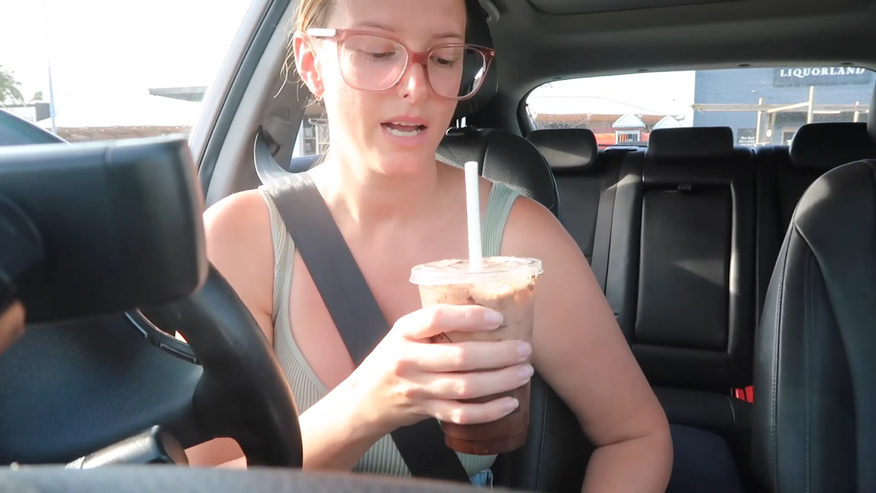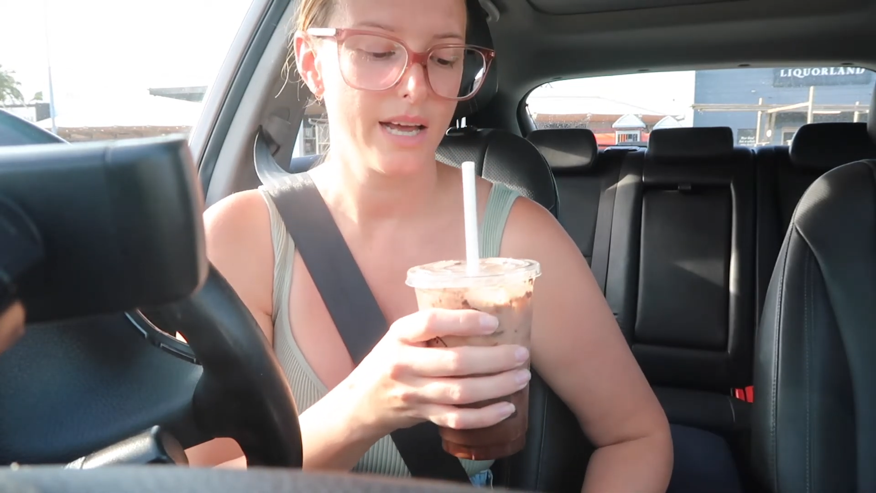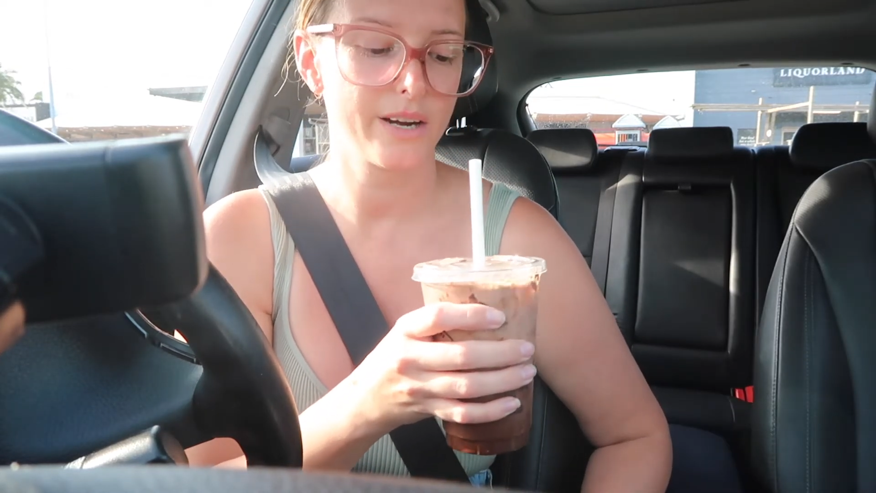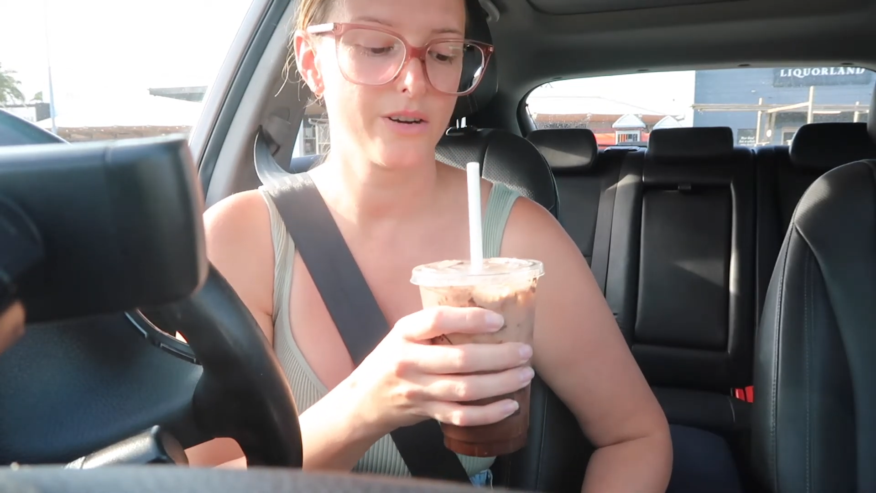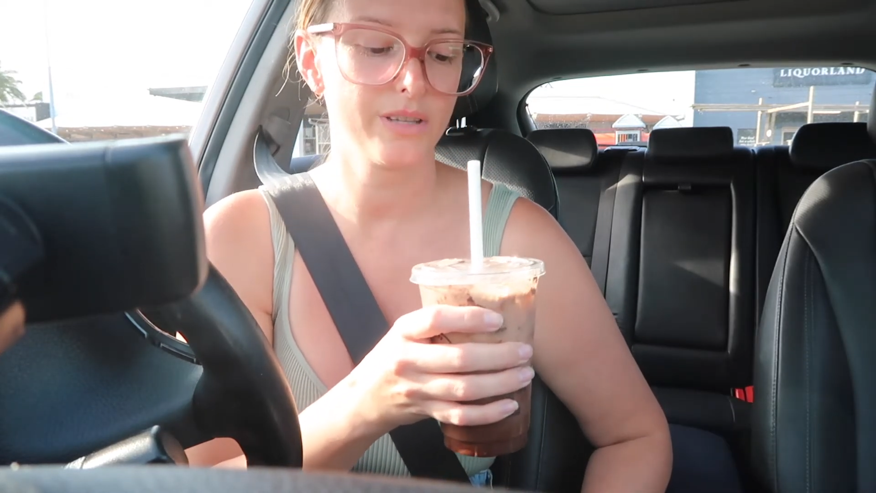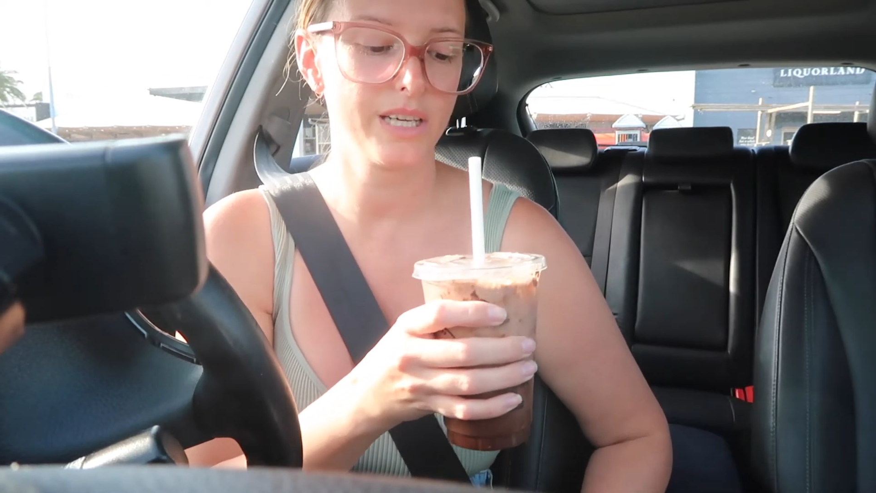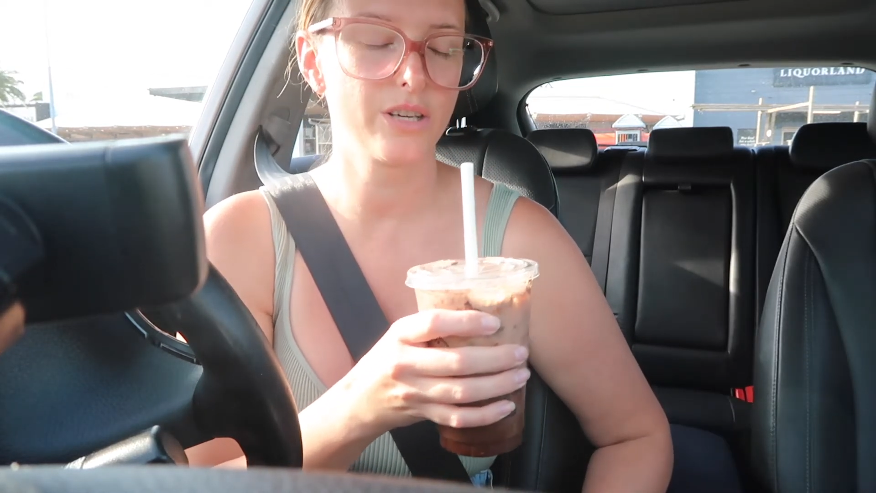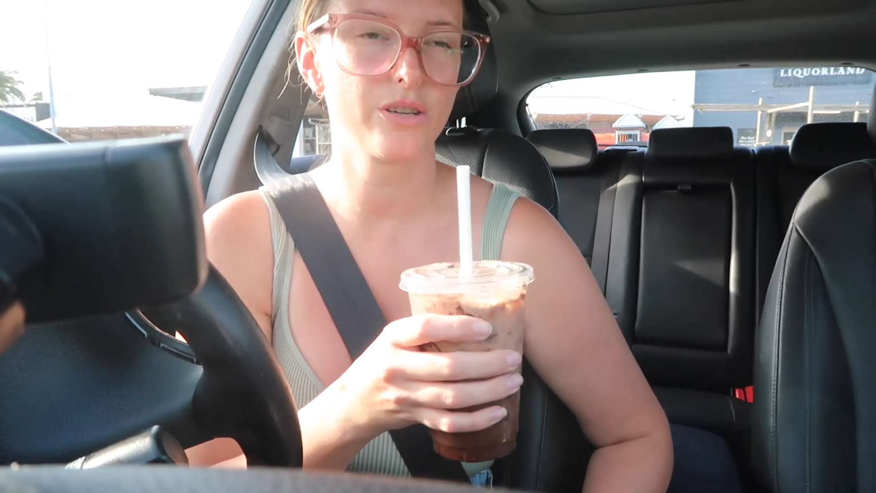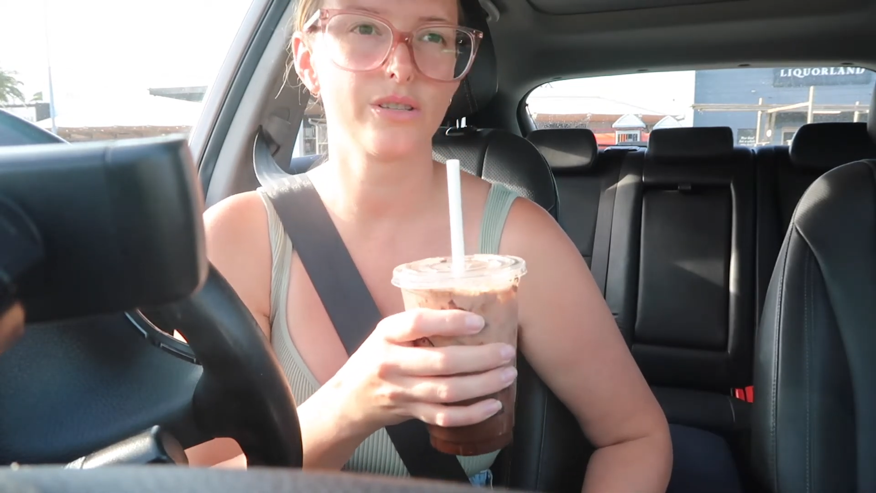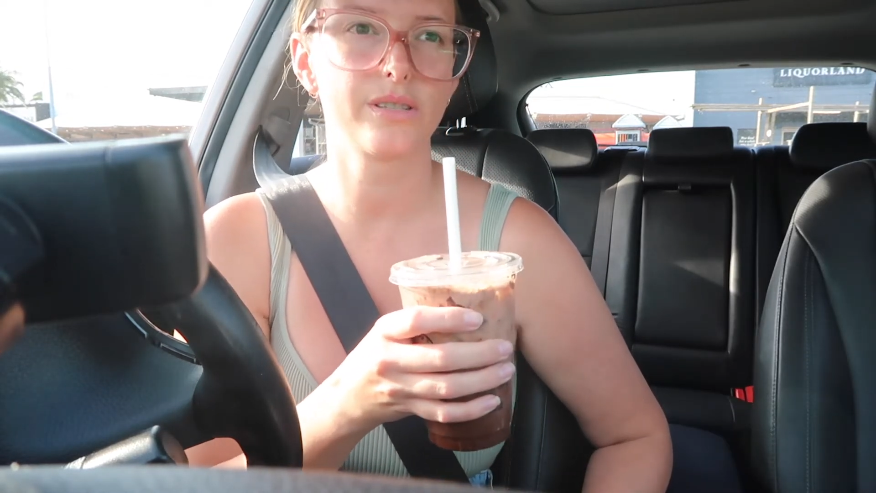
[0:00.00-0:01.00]
and I only
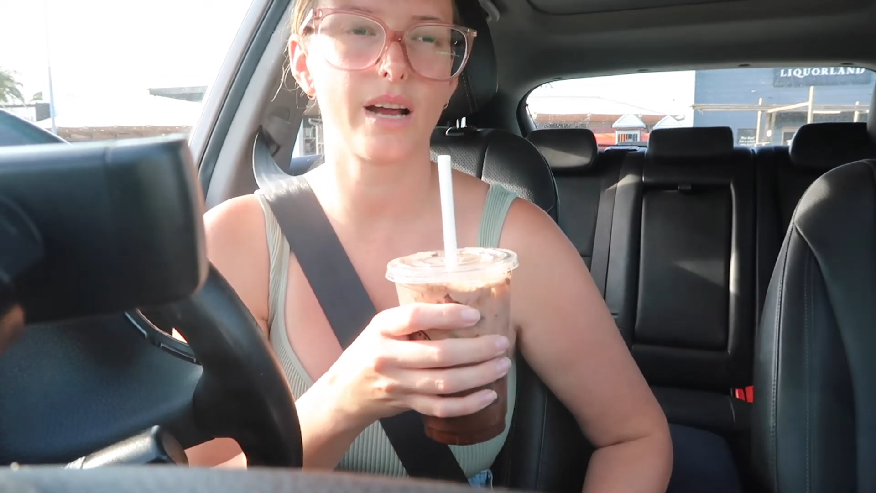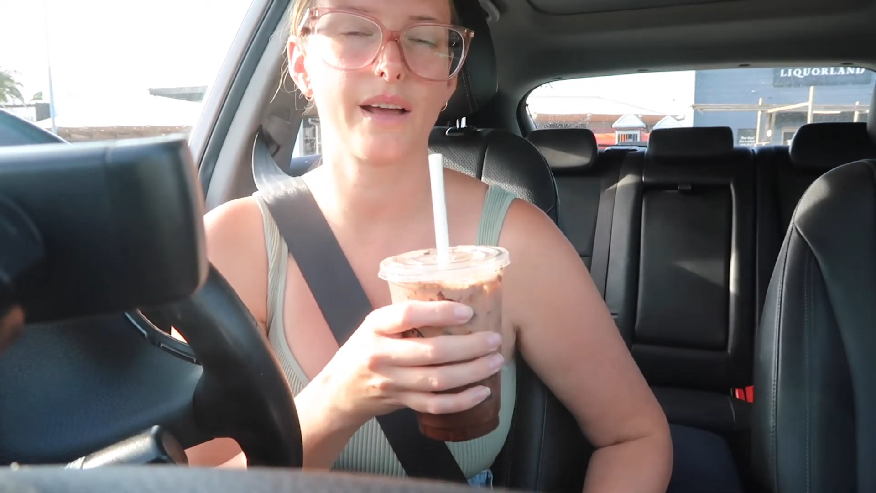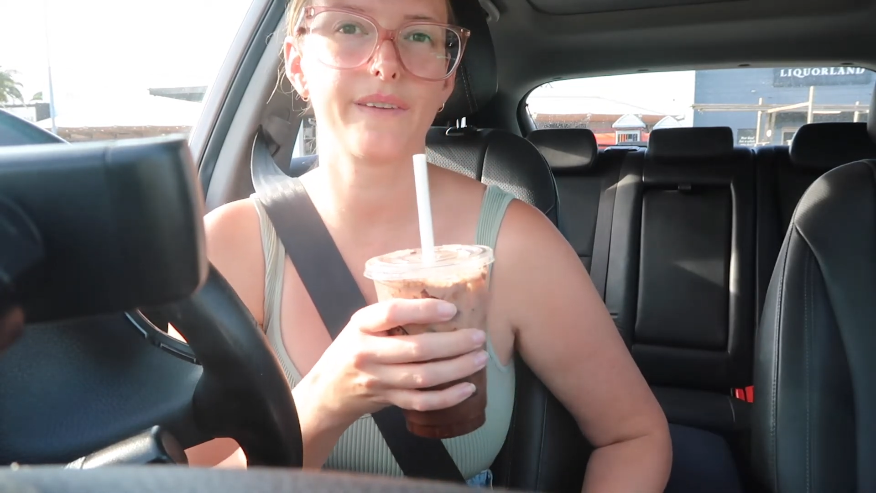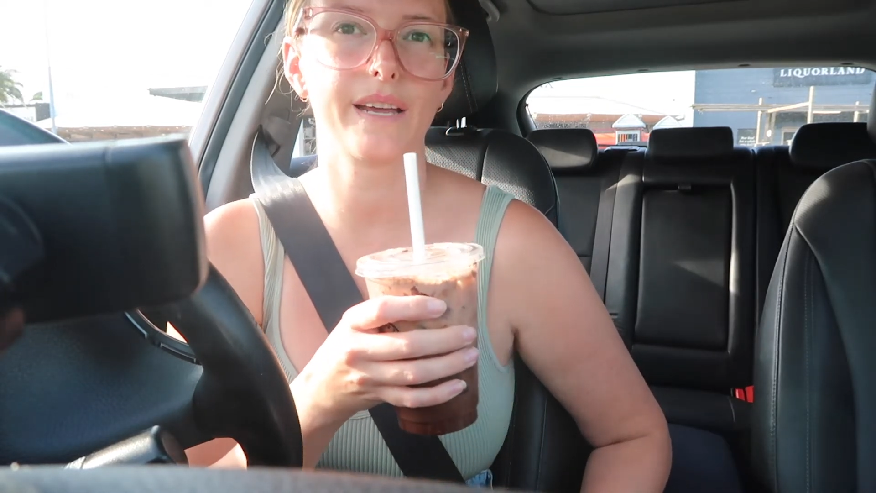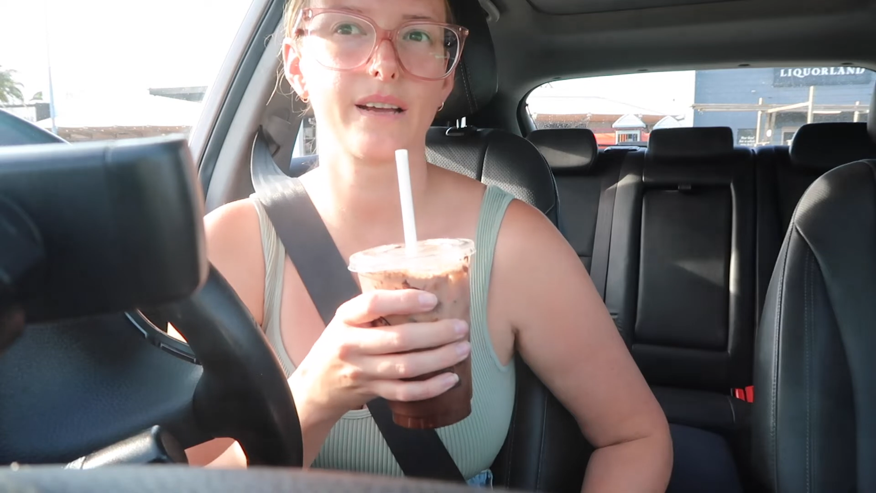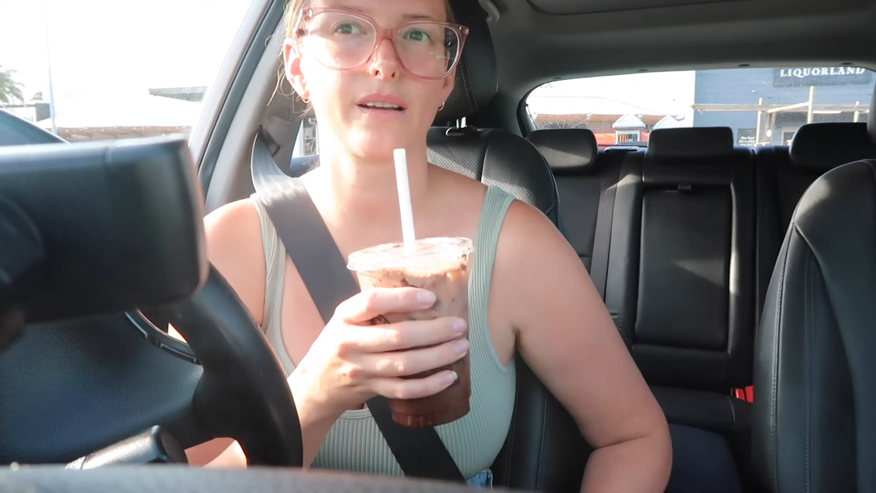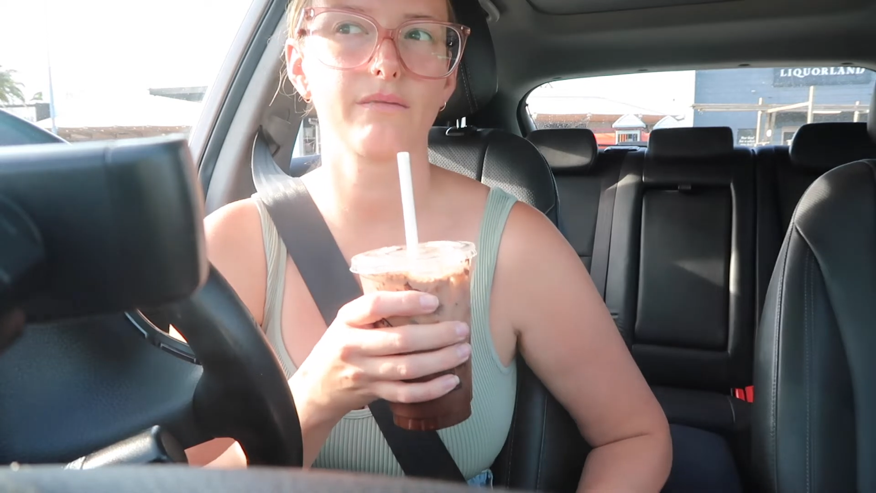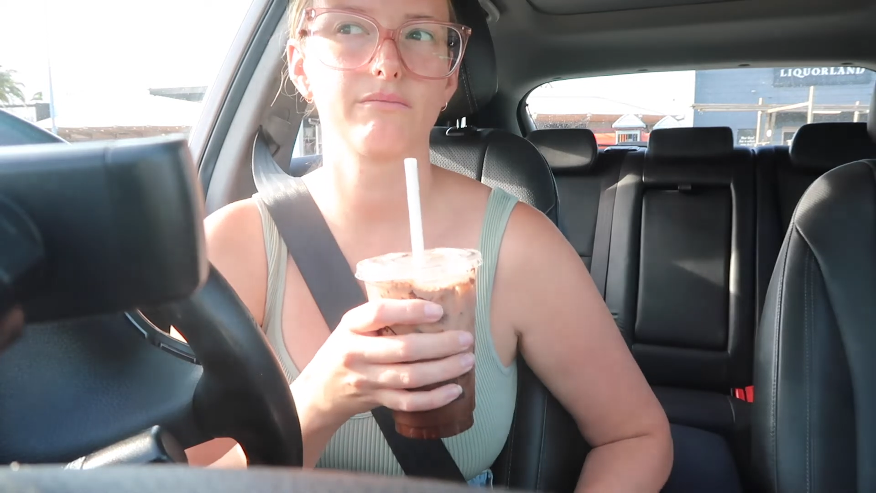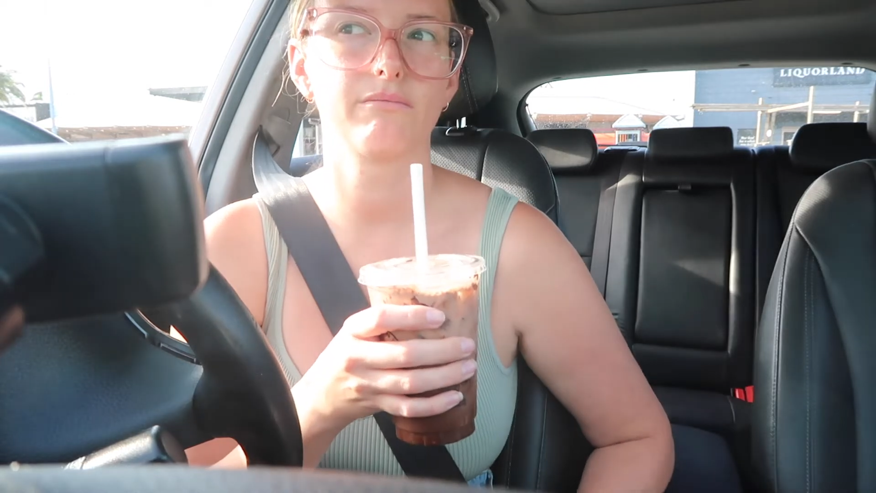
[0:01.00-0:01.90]
used I think